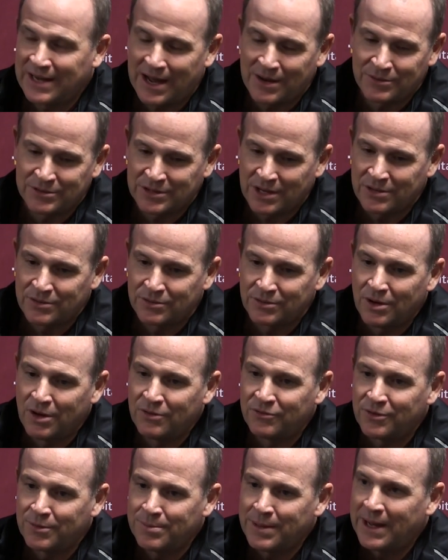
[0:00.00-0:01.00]
I was on the
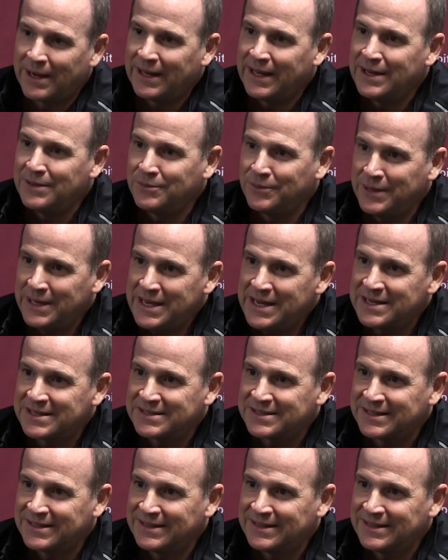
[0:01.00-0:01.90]
road for about 8 weeks,